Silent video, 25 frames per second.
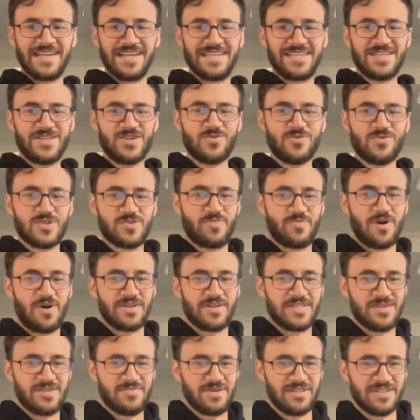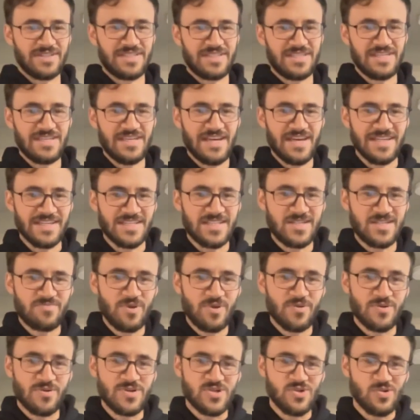and irresponsibility and
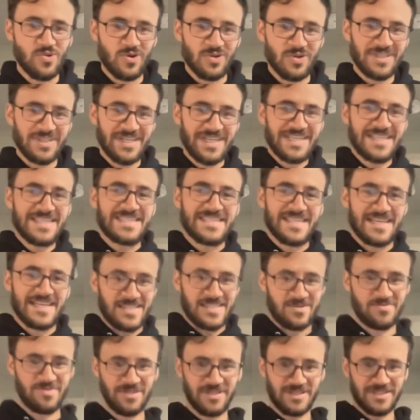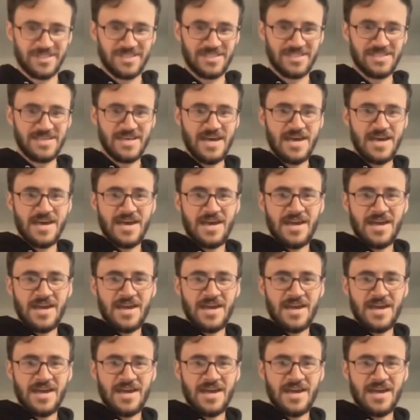spiritual insensibility